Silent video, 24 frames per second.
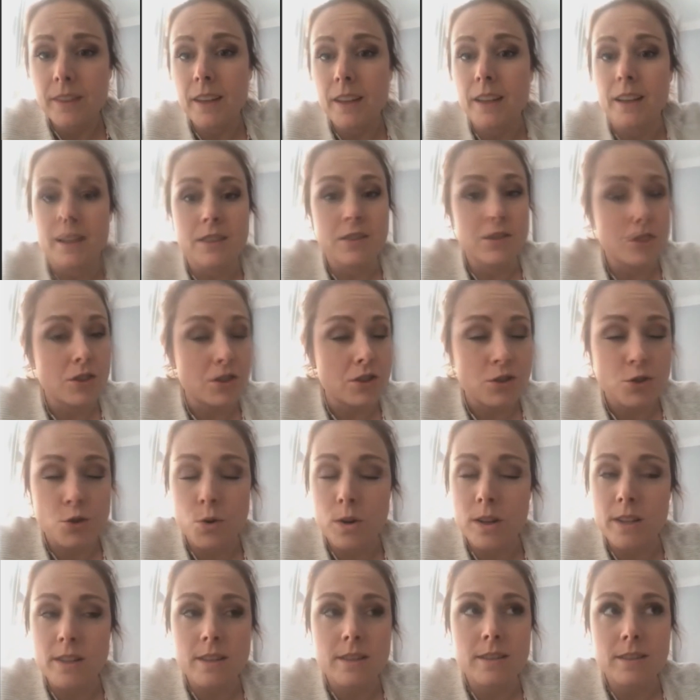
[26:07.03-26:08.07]
and it's just
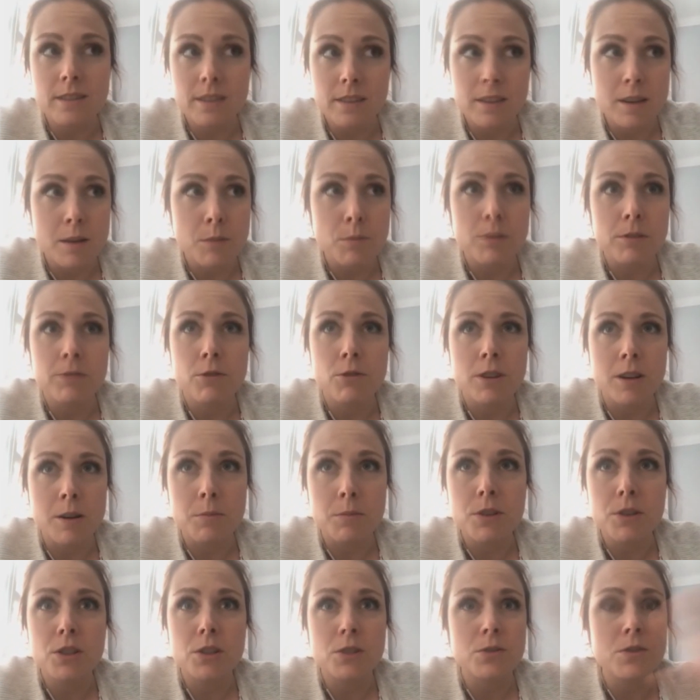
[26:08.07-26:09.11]

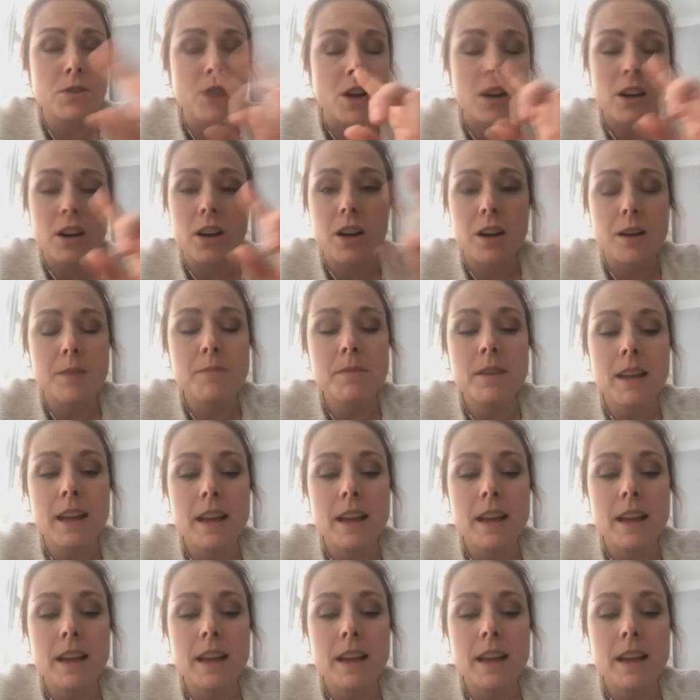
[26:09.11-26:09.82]
choice4number2.com.